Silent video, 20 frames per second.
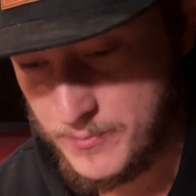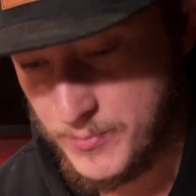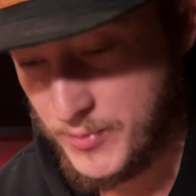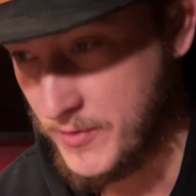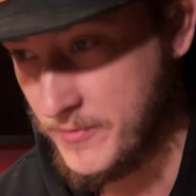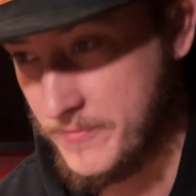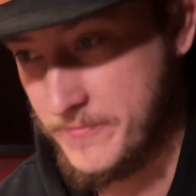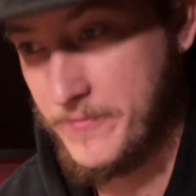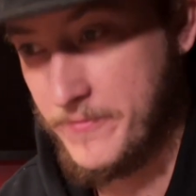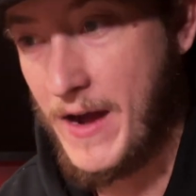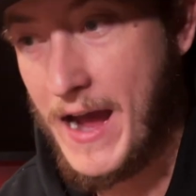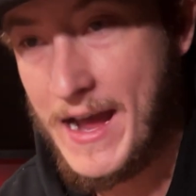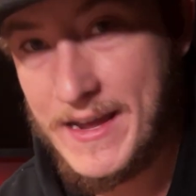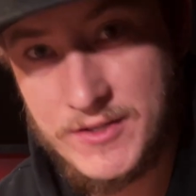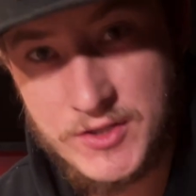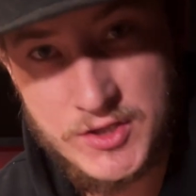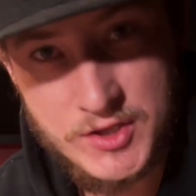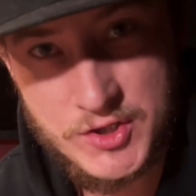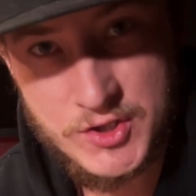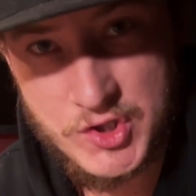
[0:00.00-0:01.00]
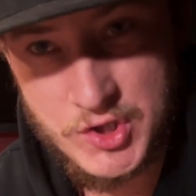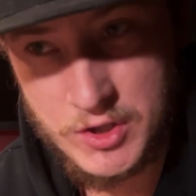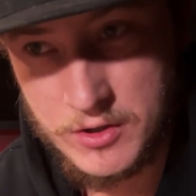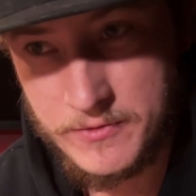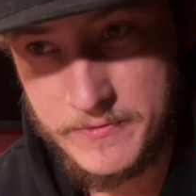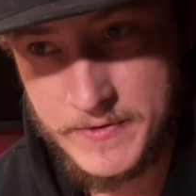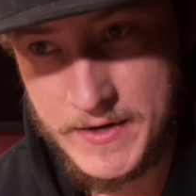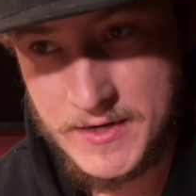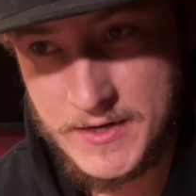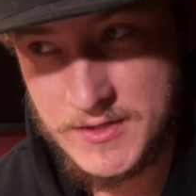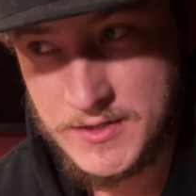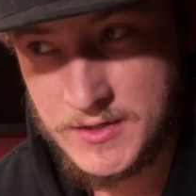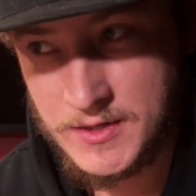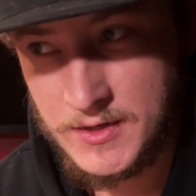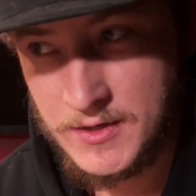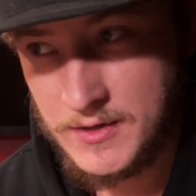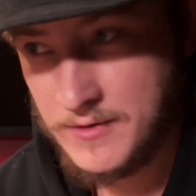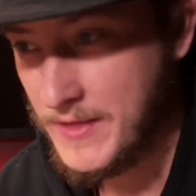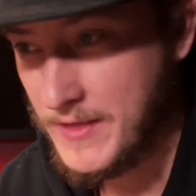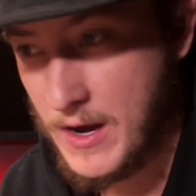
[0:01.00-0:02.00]
provides a service
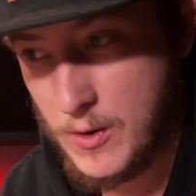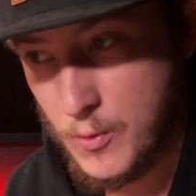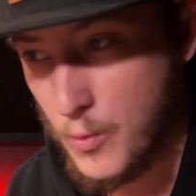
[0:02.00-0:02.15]
that